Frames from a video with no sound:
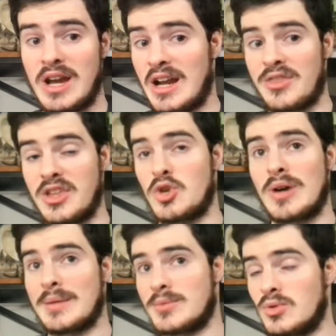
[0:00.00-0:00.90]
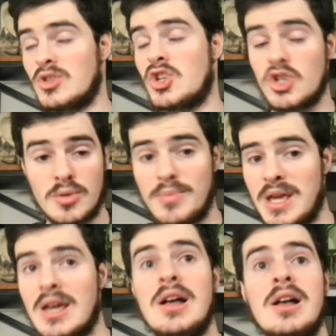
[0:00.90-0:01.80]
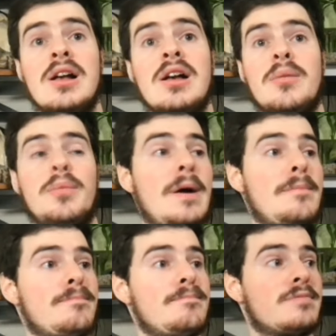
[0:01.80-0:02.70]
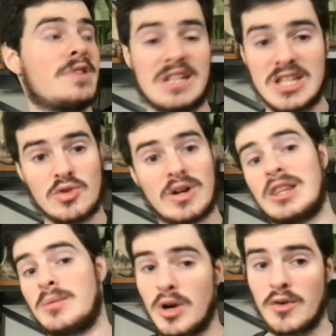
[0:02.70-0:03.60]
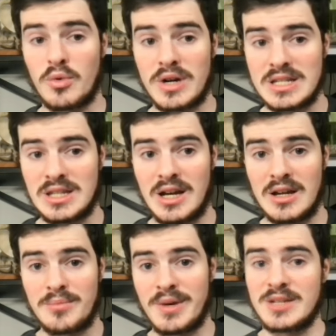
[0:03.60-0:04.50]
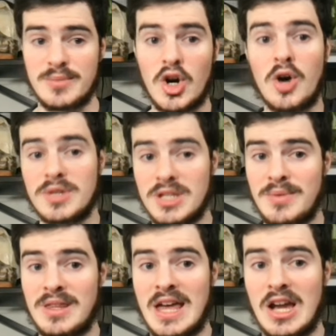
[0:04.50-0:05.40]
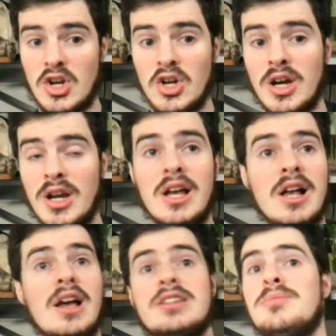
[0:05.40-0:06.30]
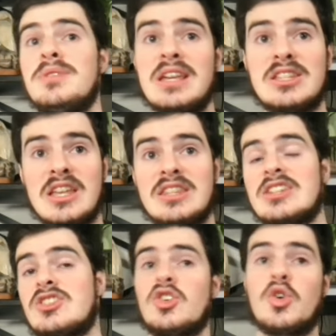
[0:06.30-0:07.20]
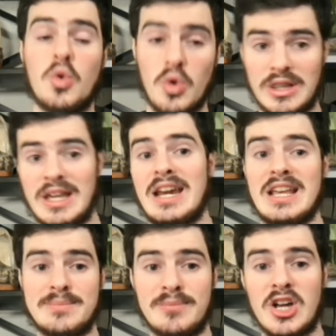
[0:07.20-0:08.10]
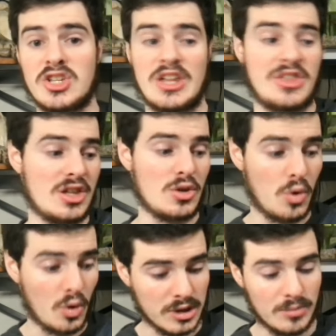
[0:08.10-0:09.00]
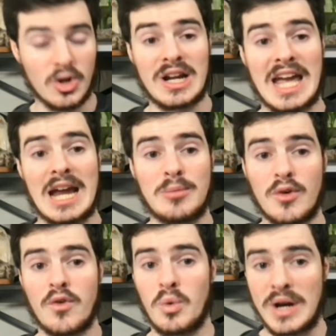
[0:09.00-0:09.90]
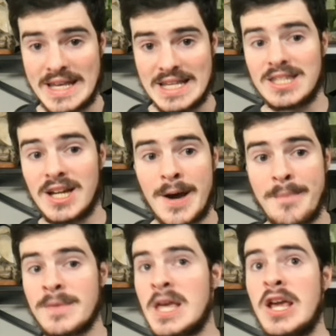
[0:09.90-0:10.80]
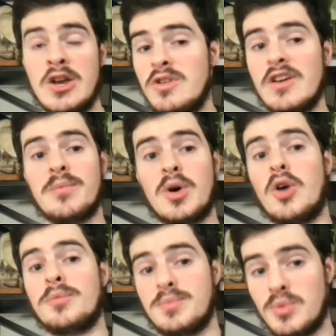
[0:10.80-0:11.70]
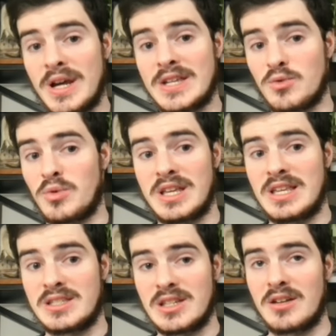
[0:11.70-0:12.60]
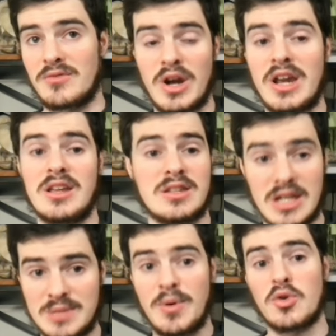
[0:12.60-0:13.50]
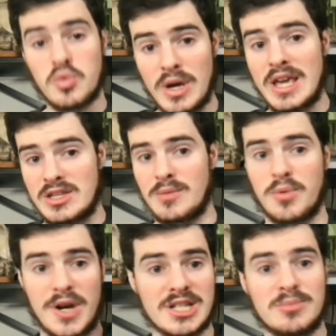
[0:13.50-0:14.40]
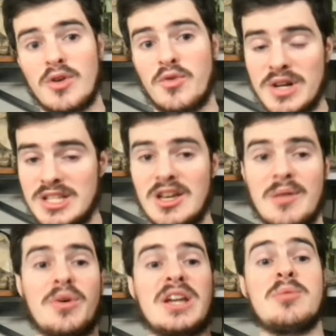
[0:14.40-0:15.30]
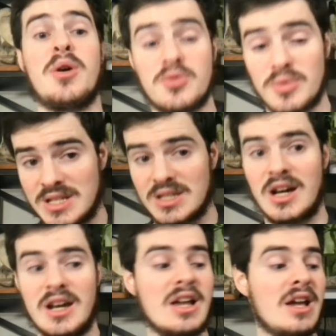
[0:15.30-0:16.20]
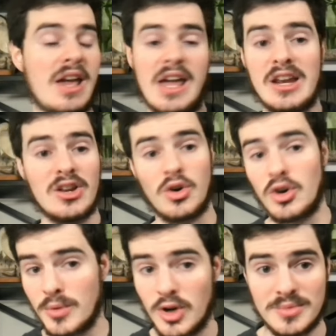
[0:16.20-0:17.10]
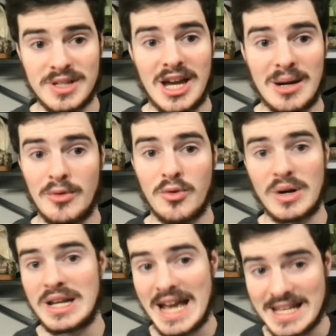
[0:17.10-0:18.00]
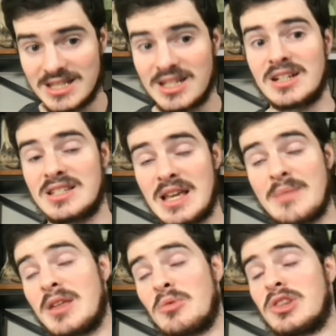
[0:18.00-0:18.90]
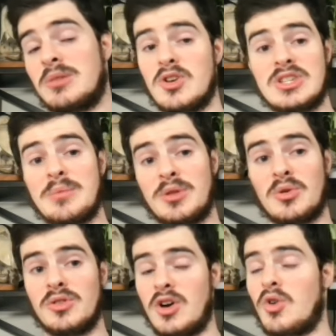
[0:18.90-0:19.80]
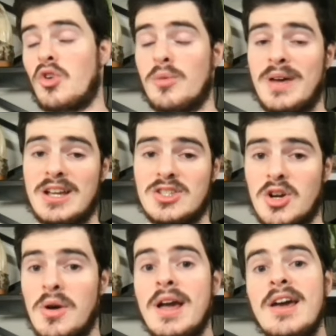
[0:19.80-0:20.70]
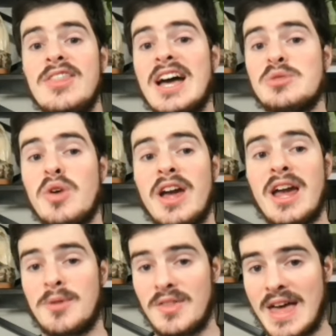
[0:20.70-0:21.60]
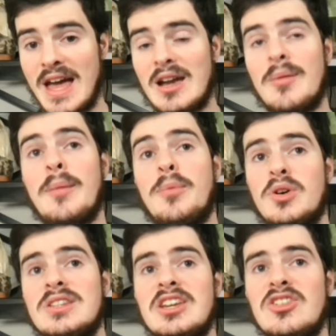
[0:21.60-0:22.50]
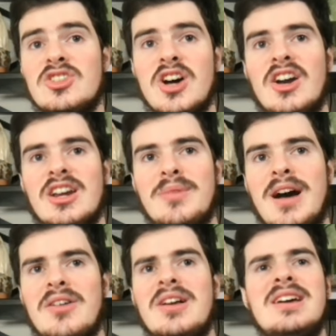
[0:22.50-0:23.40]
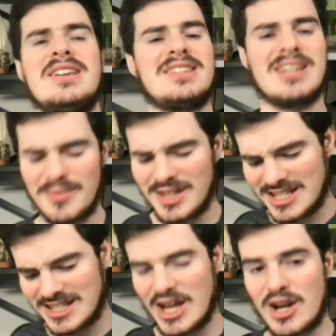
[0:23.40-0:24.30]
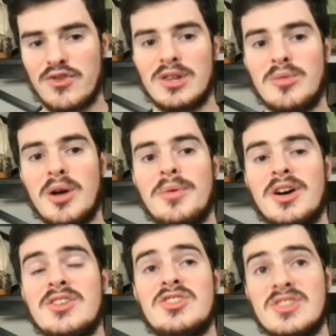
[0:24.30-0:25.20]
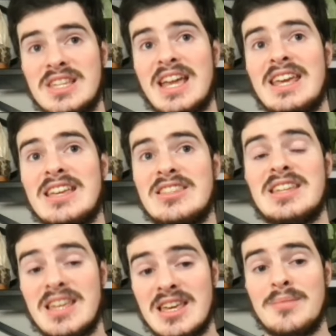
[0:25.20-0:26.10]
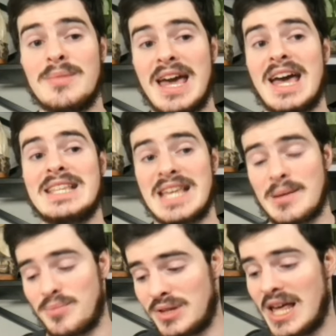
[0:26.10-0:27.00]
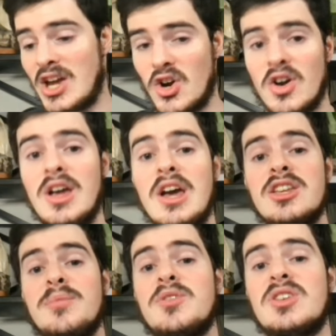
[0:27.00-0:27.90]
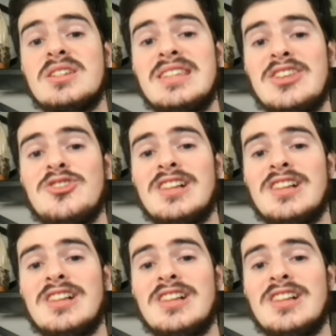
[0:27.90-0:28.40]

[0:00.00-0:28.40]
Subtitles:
And I think you absolutely should be. But to discredit Lamar for what he's done because Mahomes has been that good, to me, it doesn't correlate as much. I think you hold Lamar accountable for what he's done, and you give Mahomes praise for what he's done, right? It's both ways. You praise Lamar for what he's done, praise Mahomes for what he's done, and you hold Mahomes accountable for what he hasn't done, and same thing with Lamar. Same thing with all quarterbacks. So that's where I am on that. Coming up, we'll continue talking about some of the slander for Lamar, but also just getting into him as a player. I'll be sure to stay tuned.